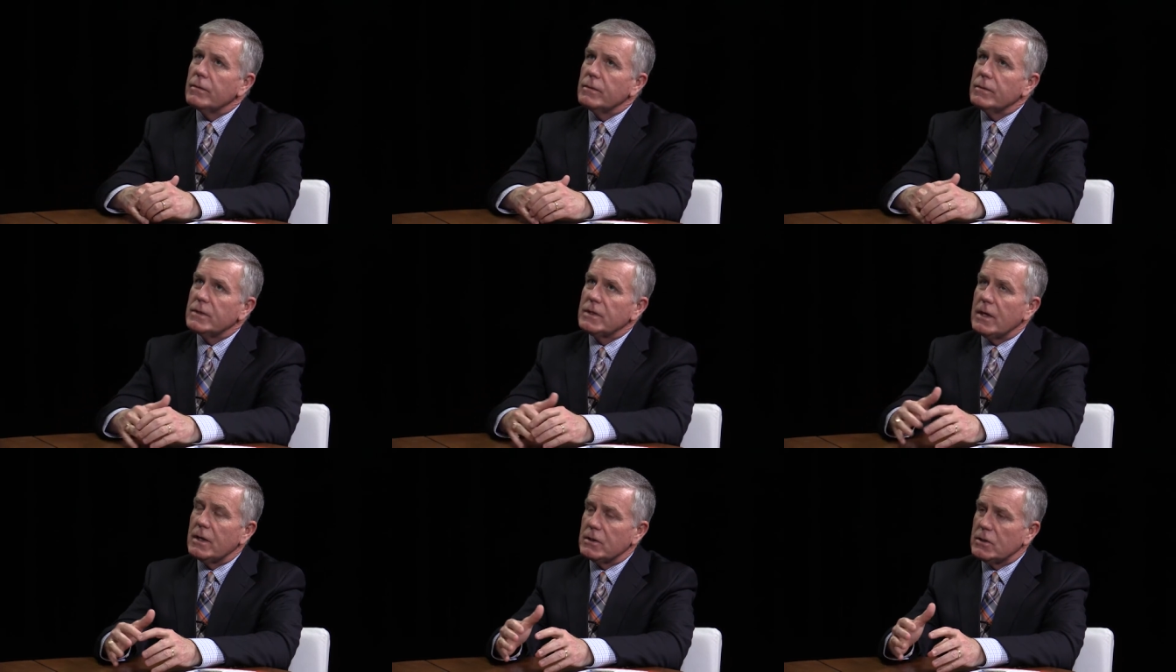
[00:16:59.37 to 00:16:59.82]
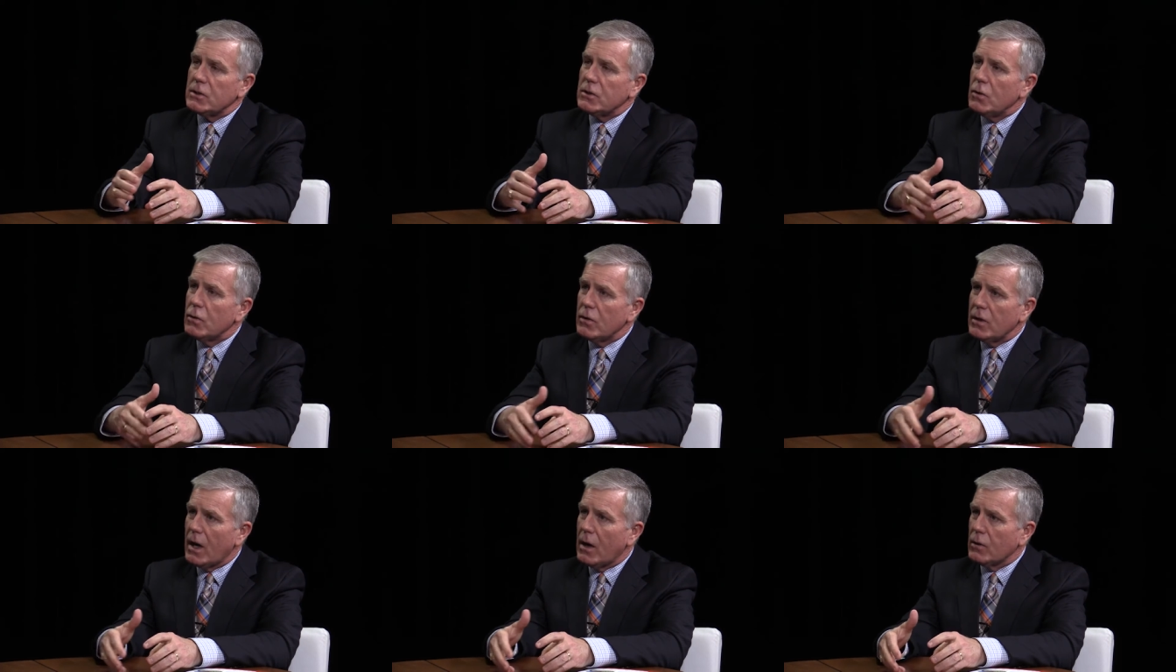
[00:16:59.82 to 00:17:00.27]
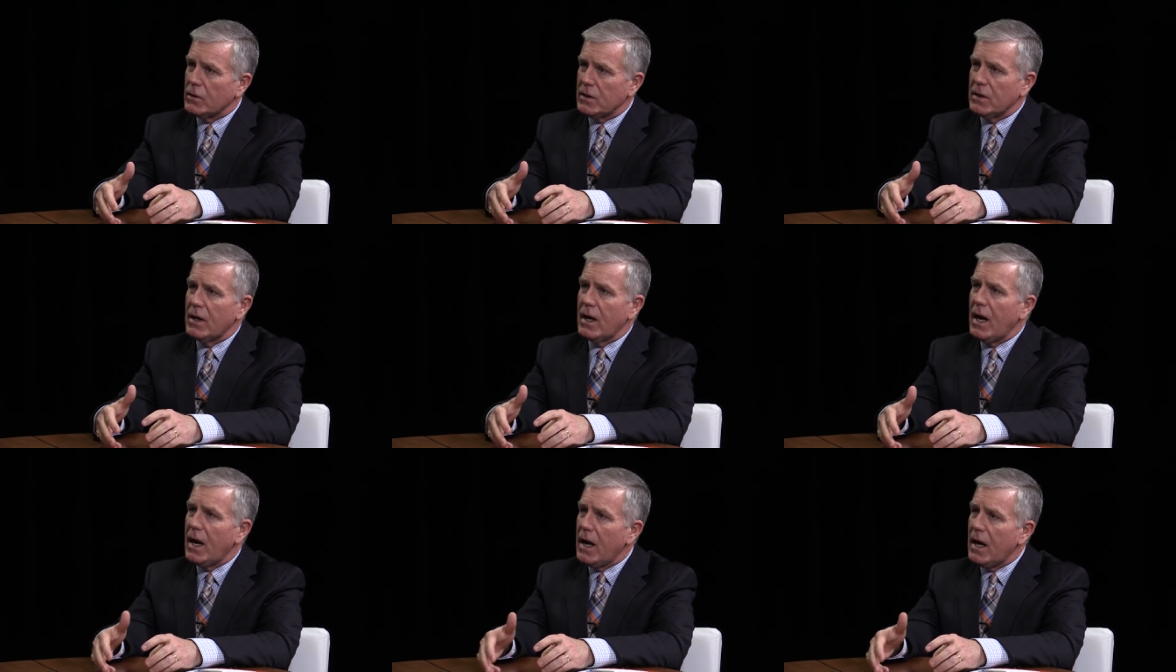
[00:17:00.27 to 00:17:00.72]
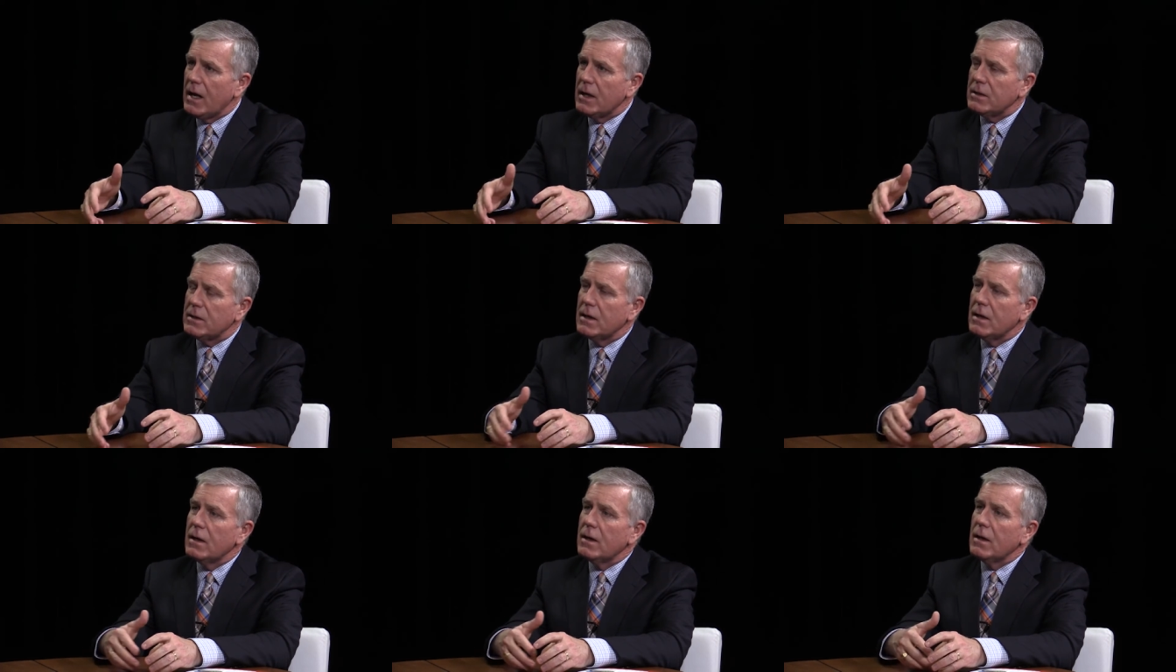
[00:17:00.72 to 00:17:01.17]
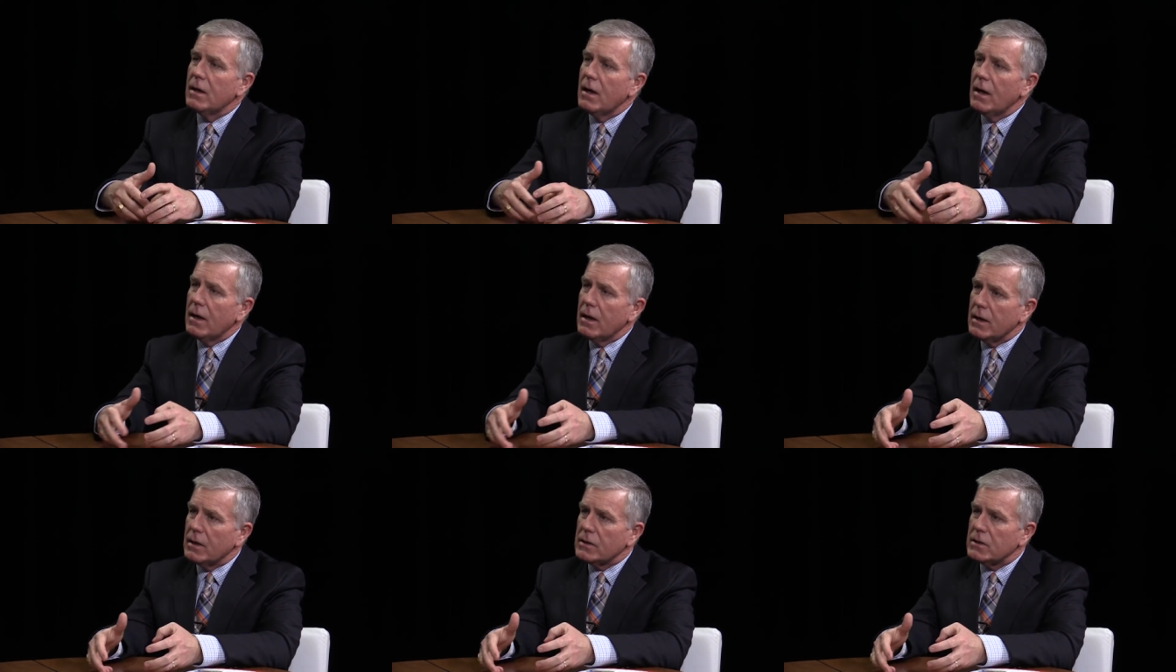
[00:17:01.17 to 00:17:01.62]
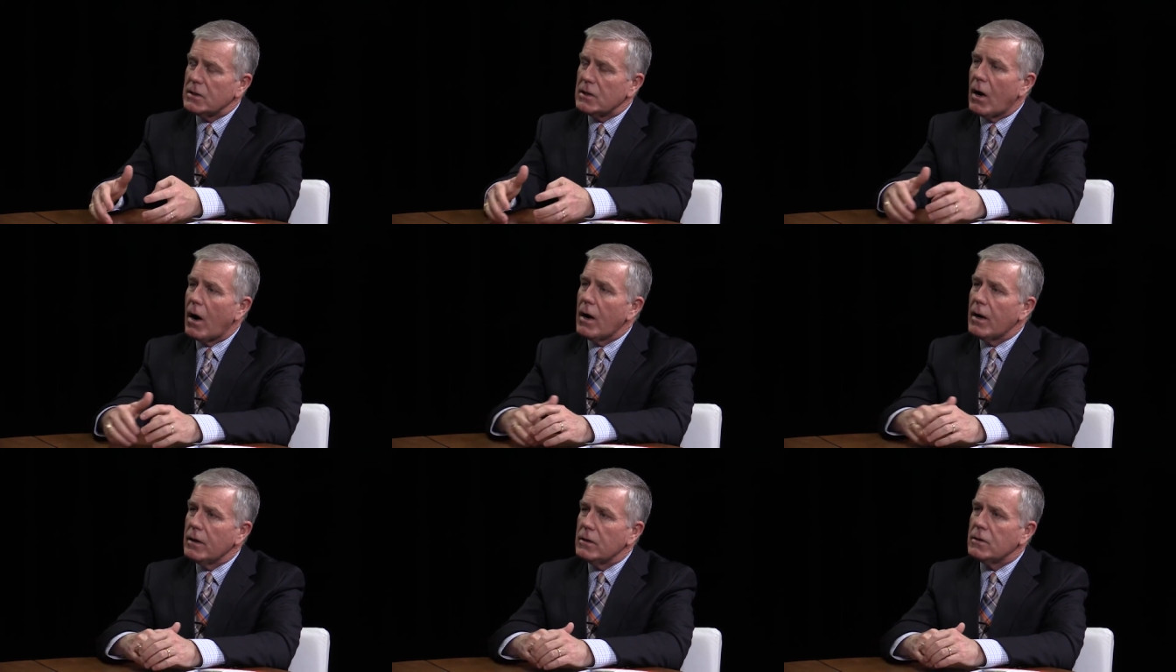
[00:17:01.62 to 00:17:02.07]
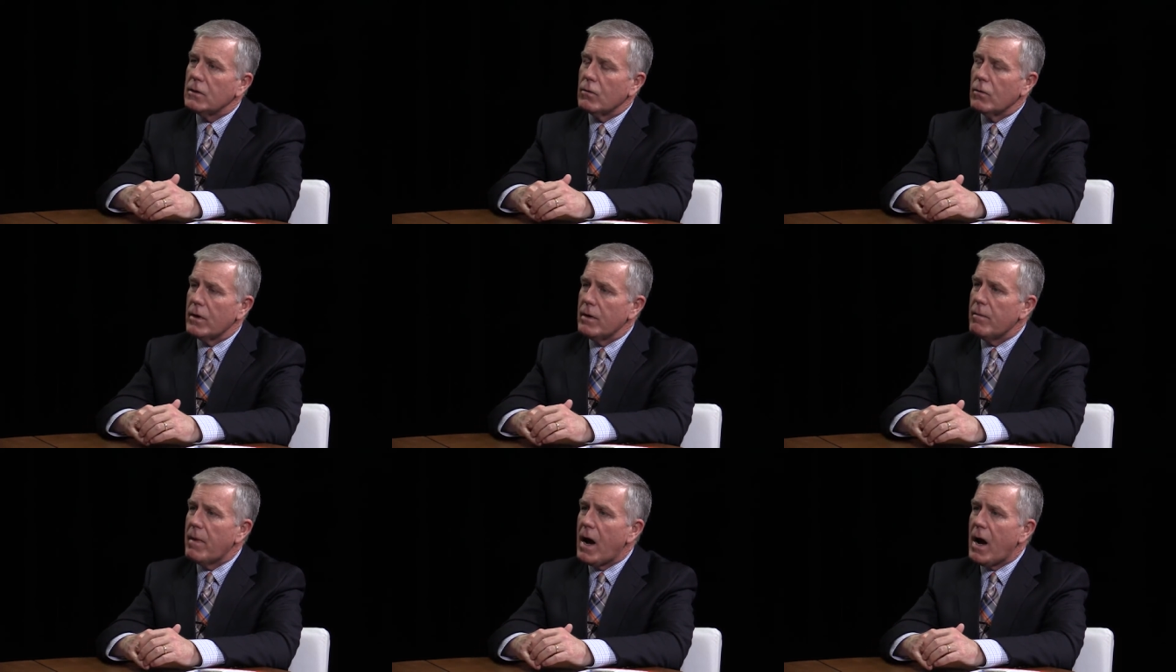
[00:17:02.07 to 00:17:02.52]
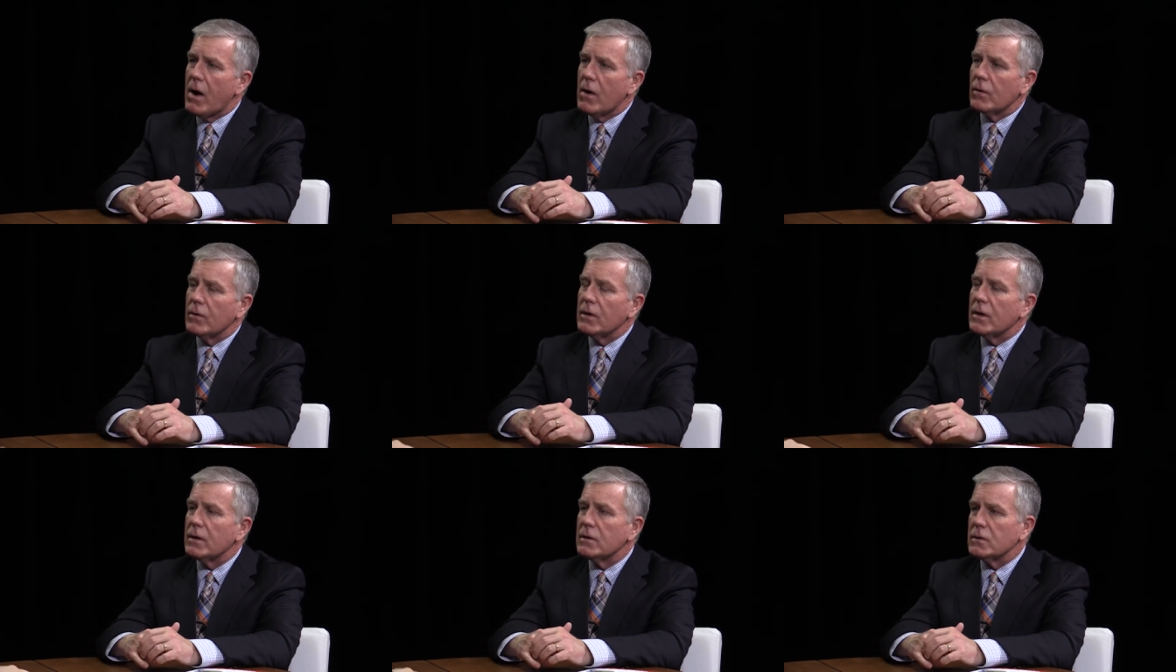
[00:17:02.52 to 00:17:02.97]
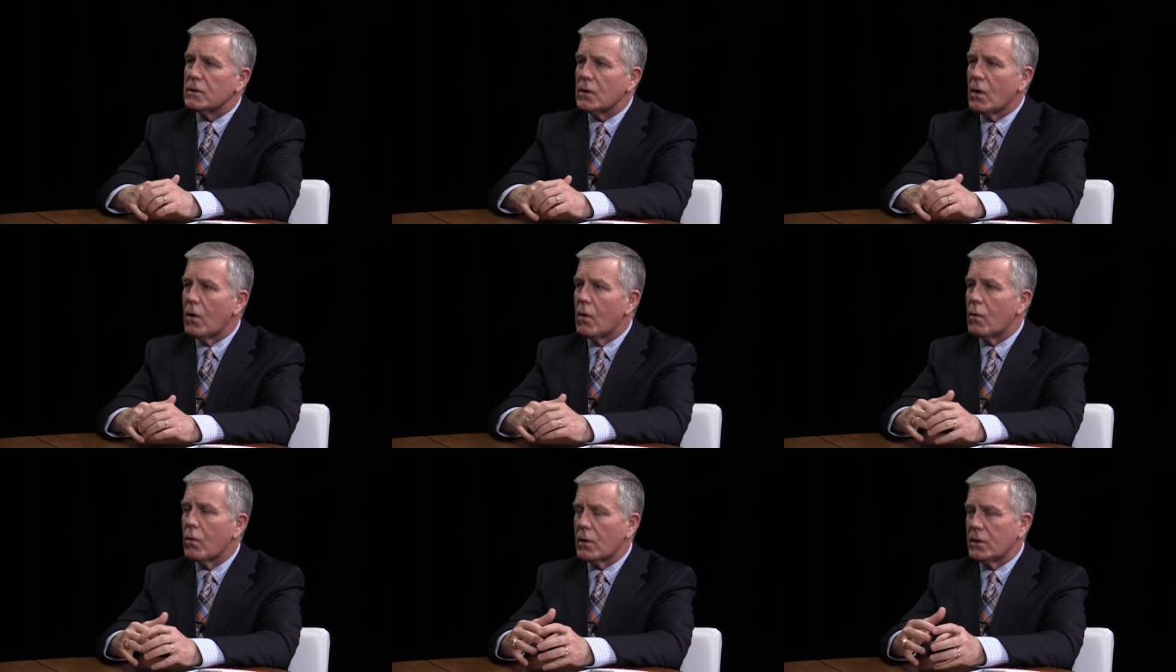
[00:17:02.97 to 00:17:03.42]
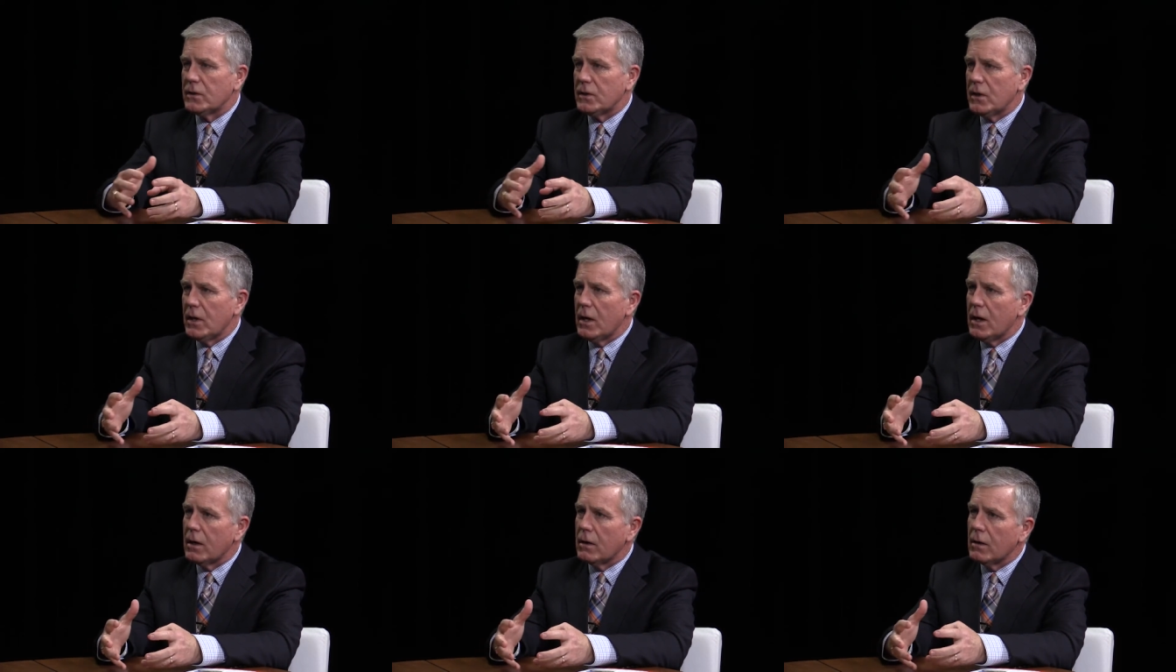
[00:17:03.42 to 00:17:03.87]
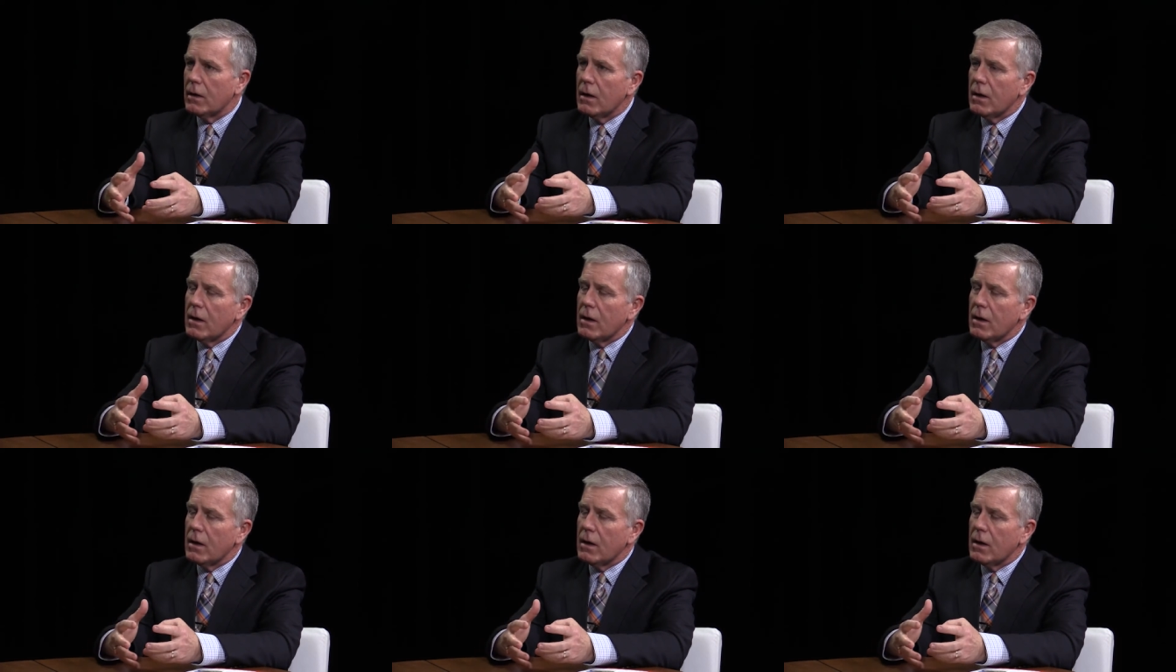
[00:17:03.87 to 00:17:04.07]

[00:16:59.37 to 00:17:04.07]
since 2008 is starting to rebound. And so, we're seeing